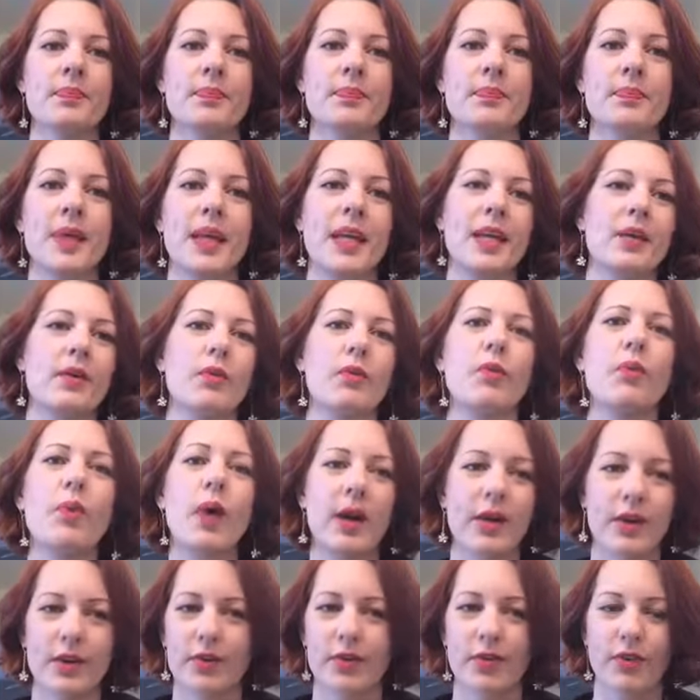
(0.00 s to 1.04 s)
being
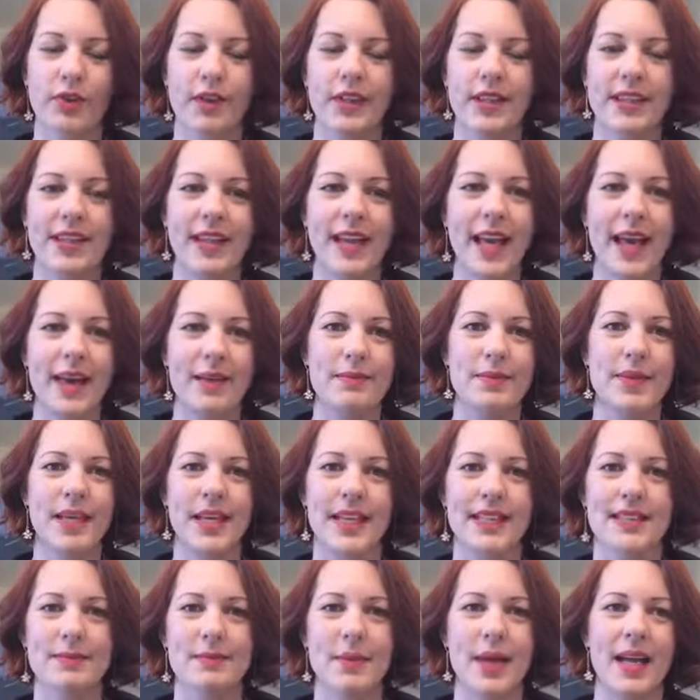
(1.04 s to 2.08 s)
wonderful in the end
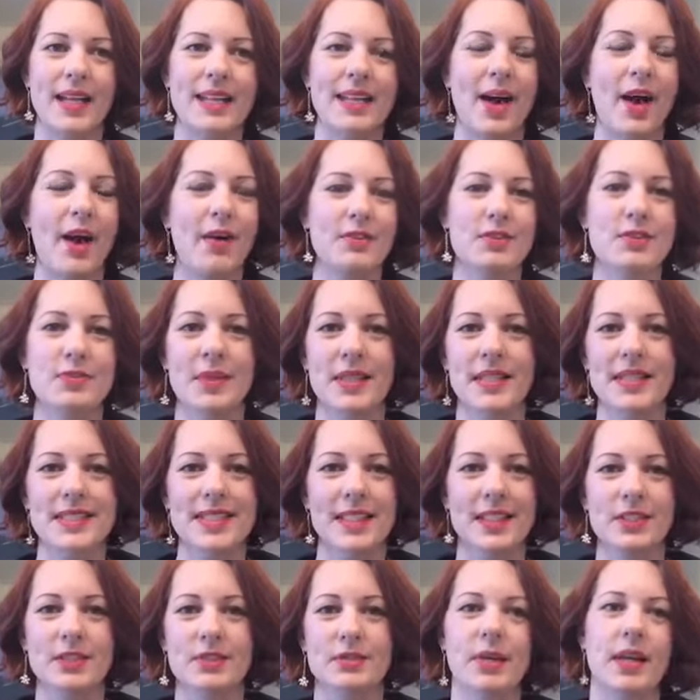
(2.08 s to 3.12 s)
because my Offspring
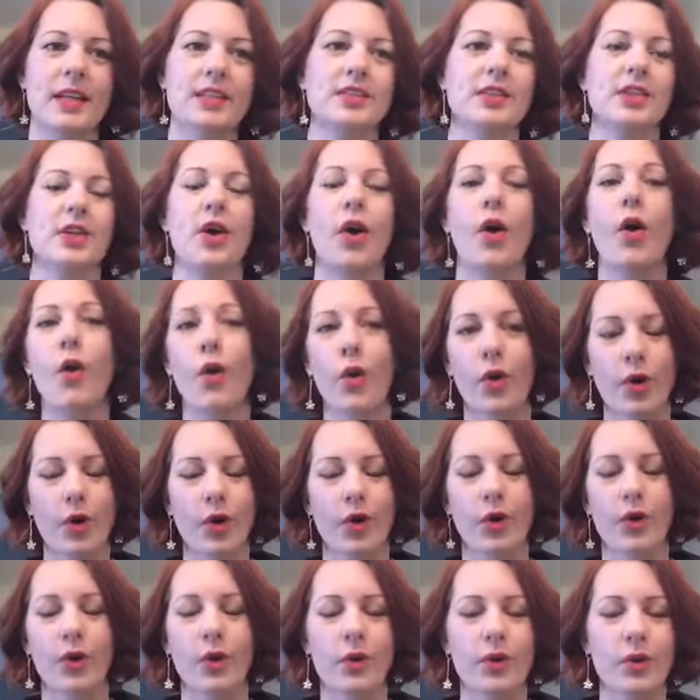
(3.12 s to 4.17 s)
sales director and
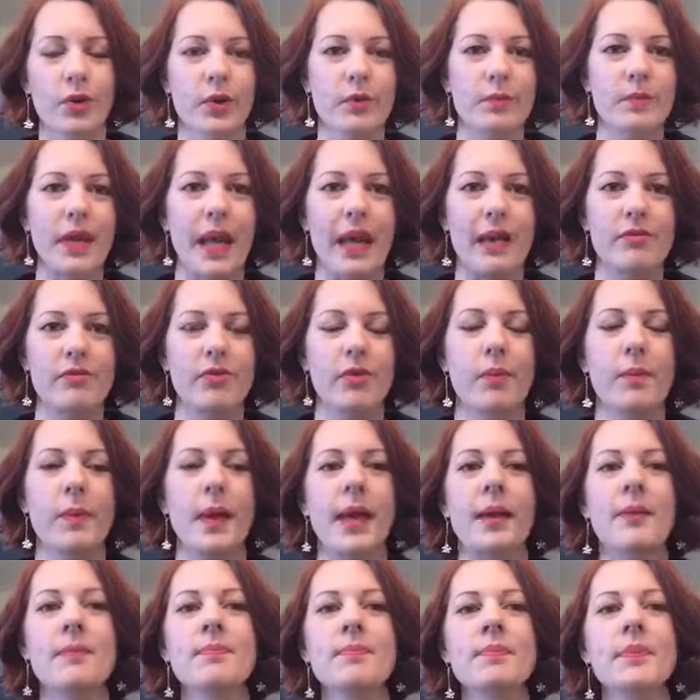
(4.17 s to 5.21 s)
her whole group came from
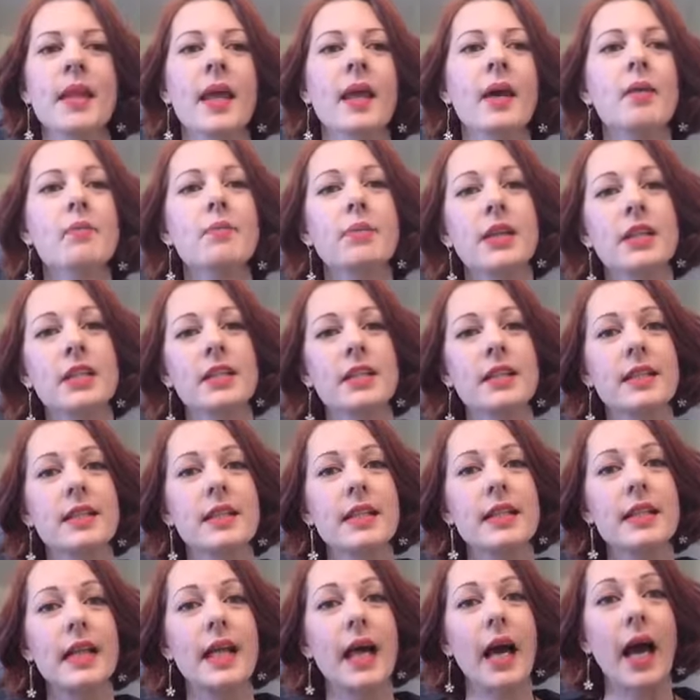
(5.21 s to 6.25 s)
it, but
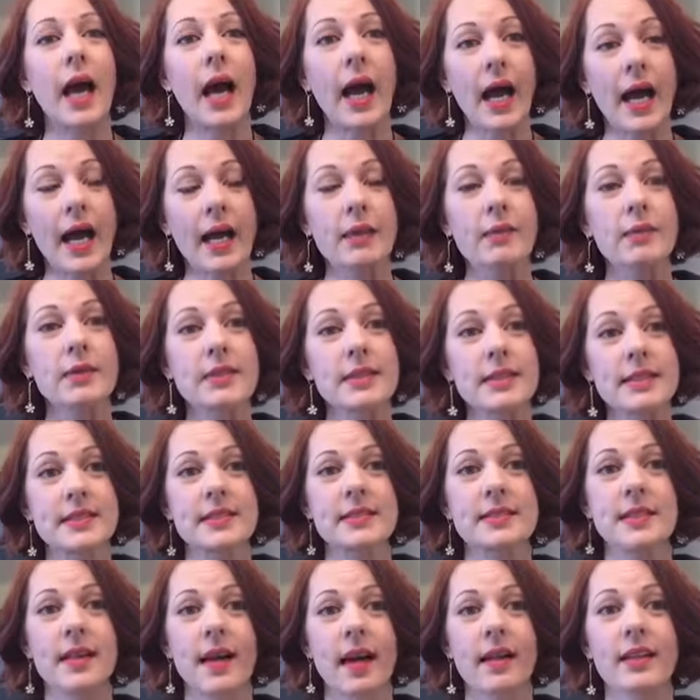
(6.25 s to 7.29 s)
I was
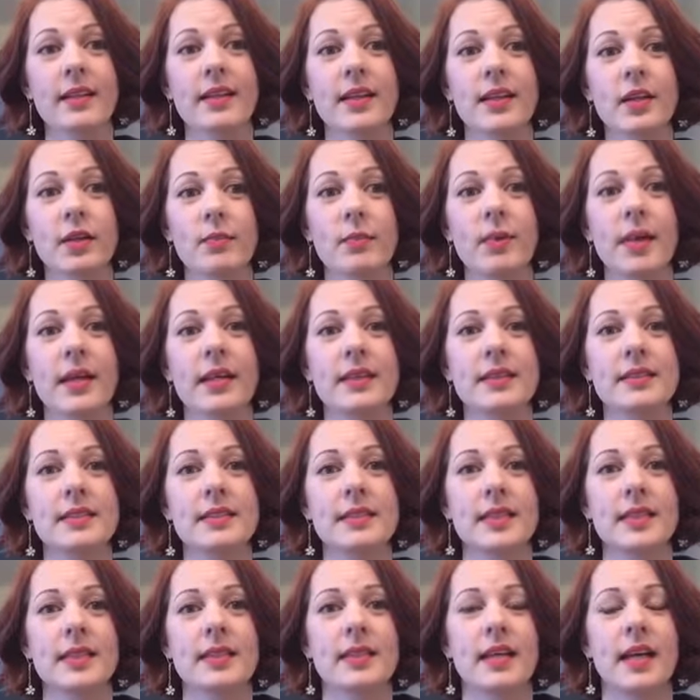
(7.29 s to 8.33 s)
a little bit
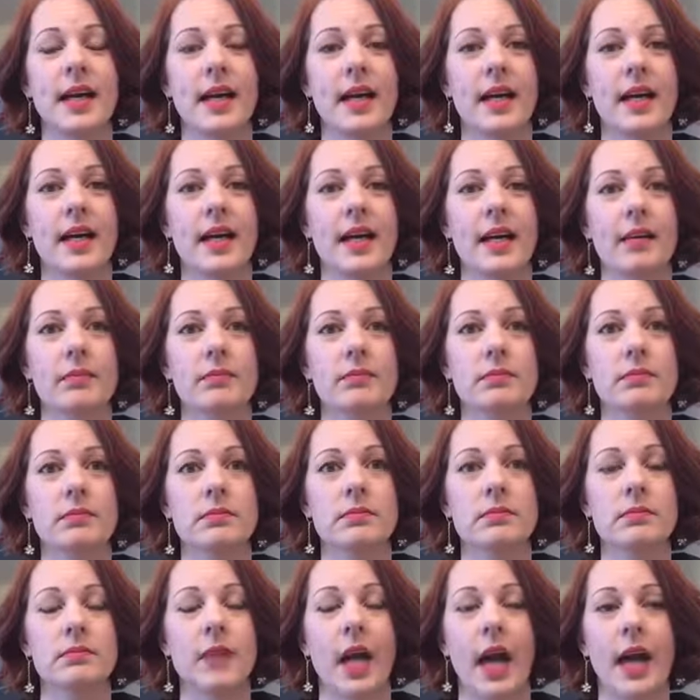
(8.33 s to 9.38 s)

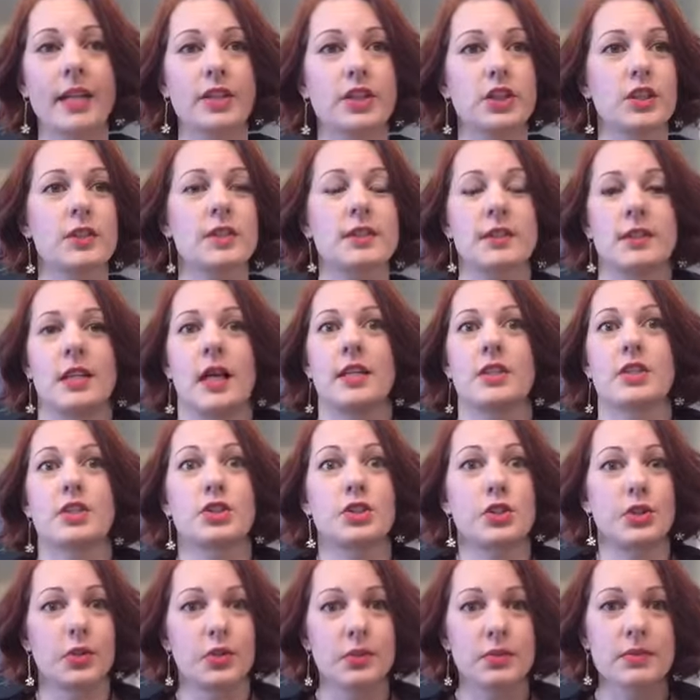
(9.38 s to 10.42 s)
I just
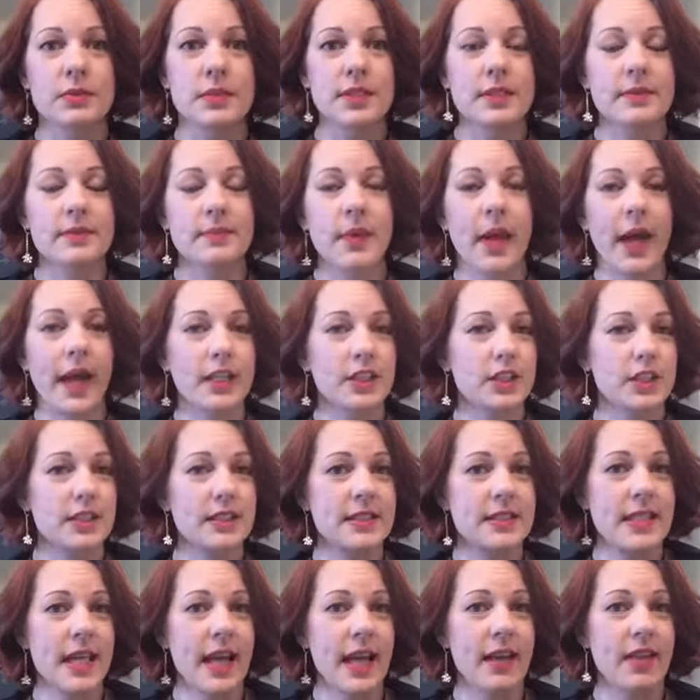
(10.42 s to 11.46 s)
assumed, I should
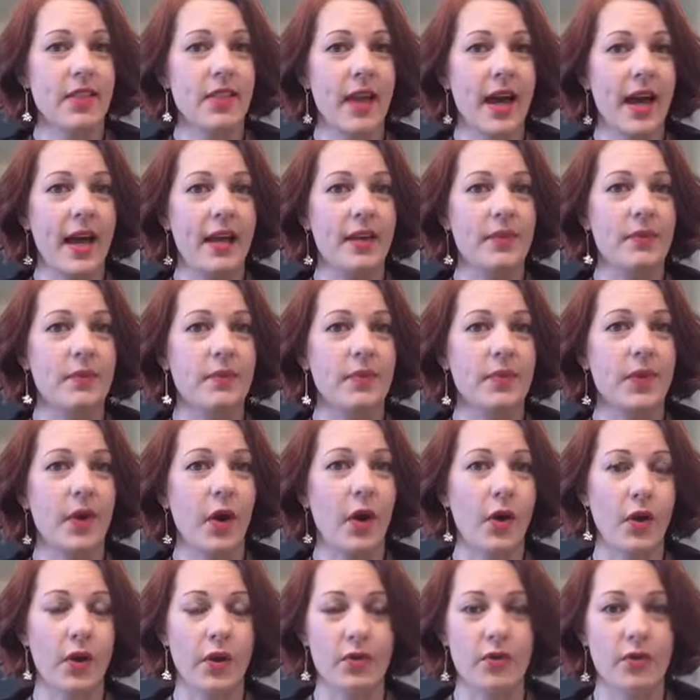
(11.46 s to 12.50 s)
say, that
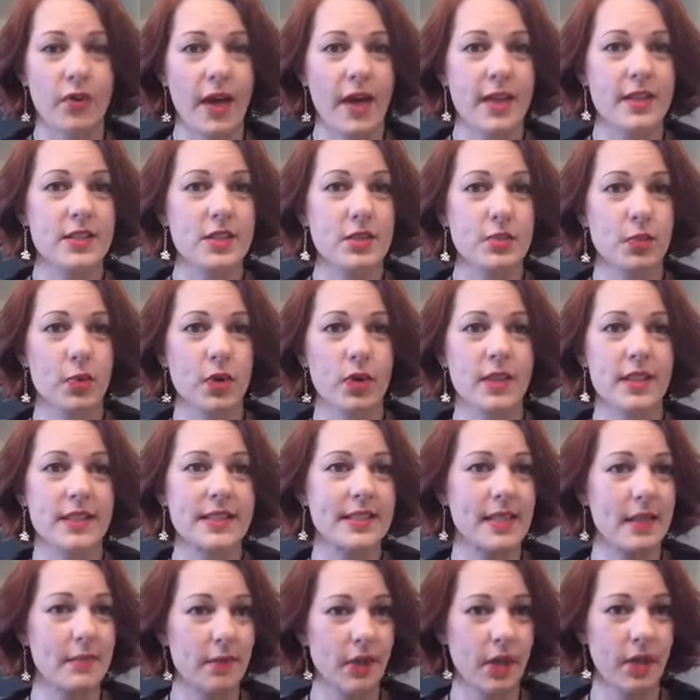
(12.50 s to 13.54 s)
all her friends were the
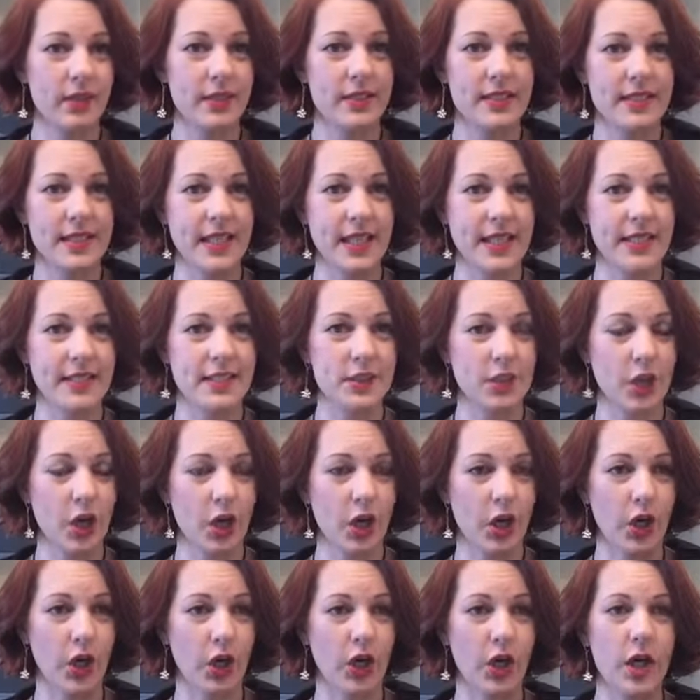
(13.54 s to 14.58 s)
same color skin as
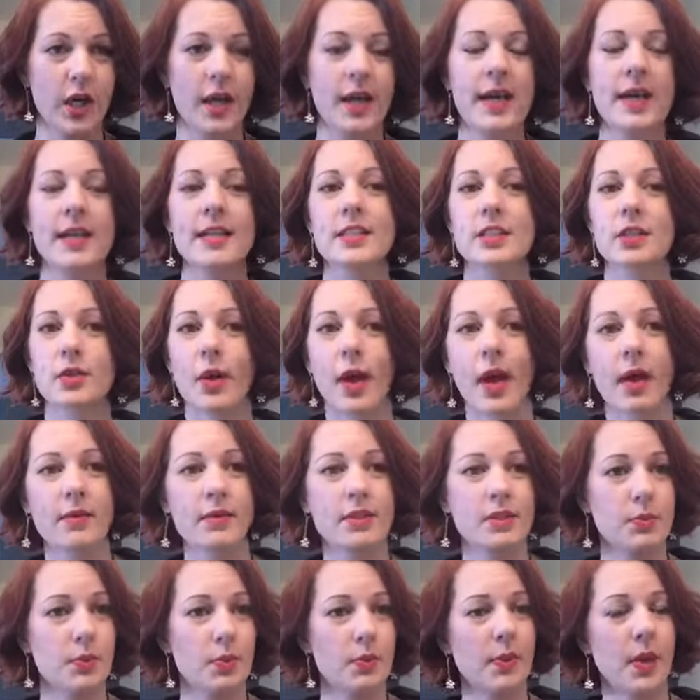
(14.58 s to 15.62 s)
her, so I
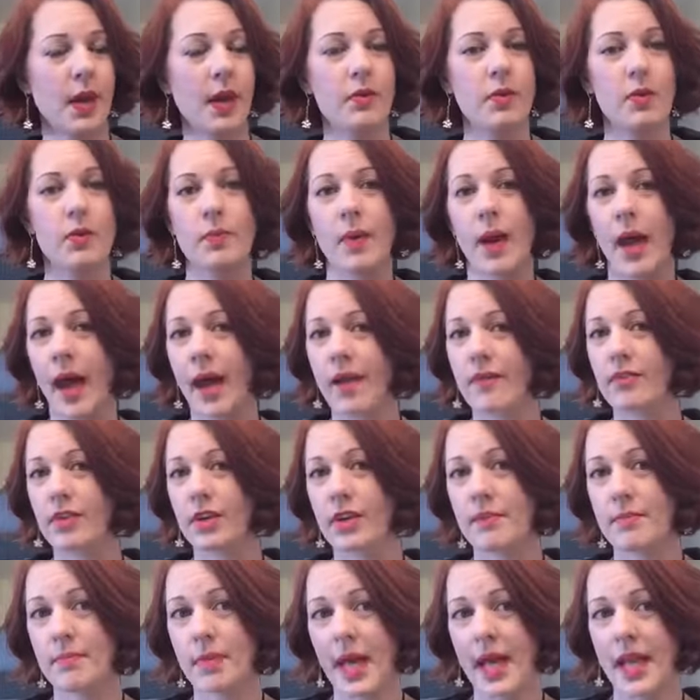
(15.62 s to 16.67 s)
was prepared with my
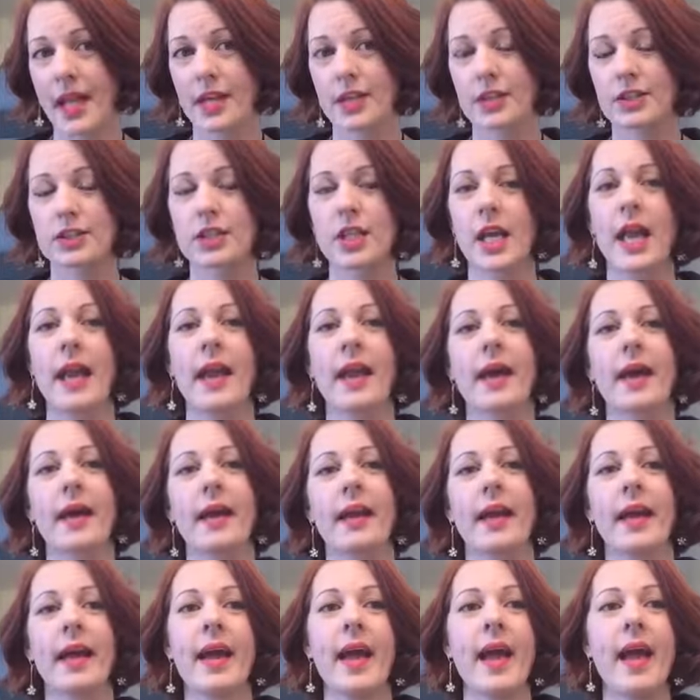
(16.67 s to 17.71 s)
ivory and beige,
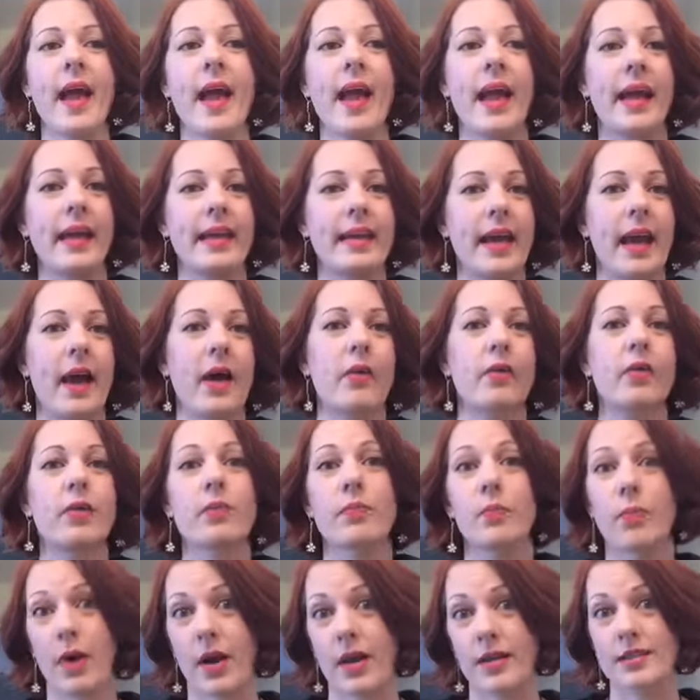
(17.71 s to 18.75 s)
and a gal with
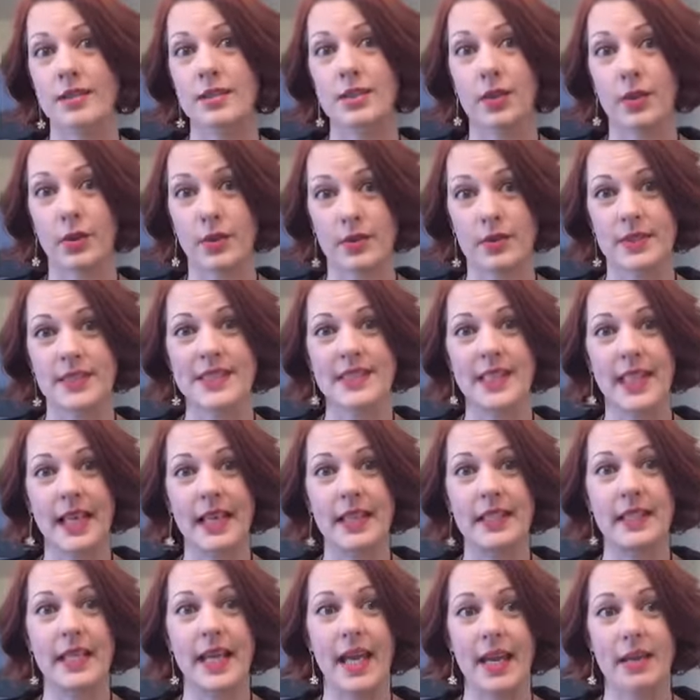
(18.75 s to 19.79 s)
bronze tone
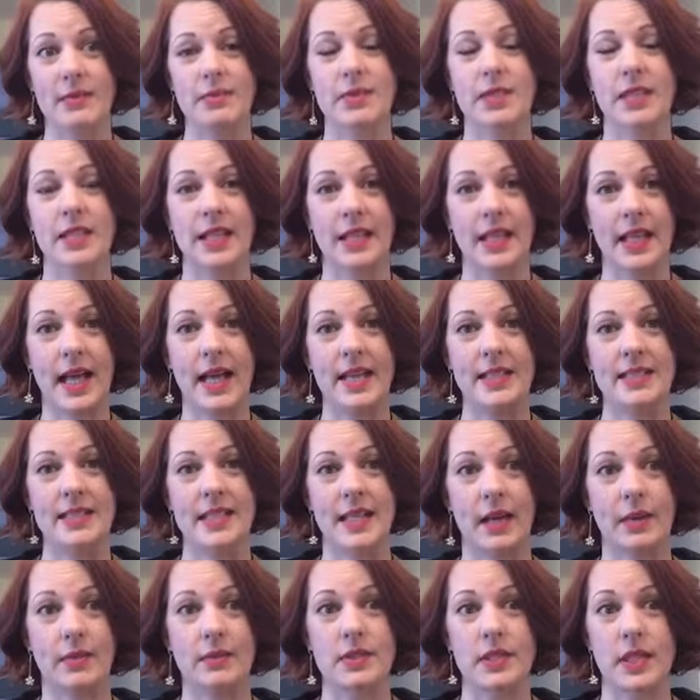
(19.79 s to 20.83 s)
skin came to the class that
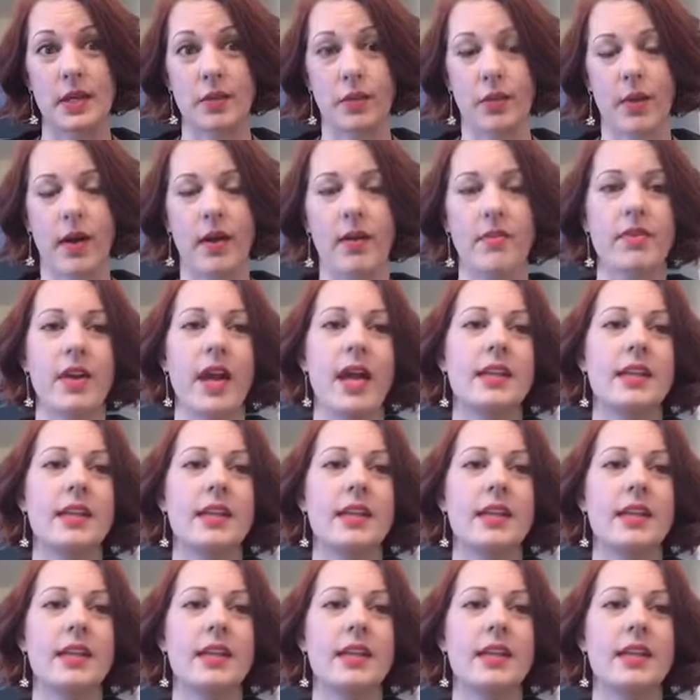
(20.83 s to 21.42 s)
I was unaware of.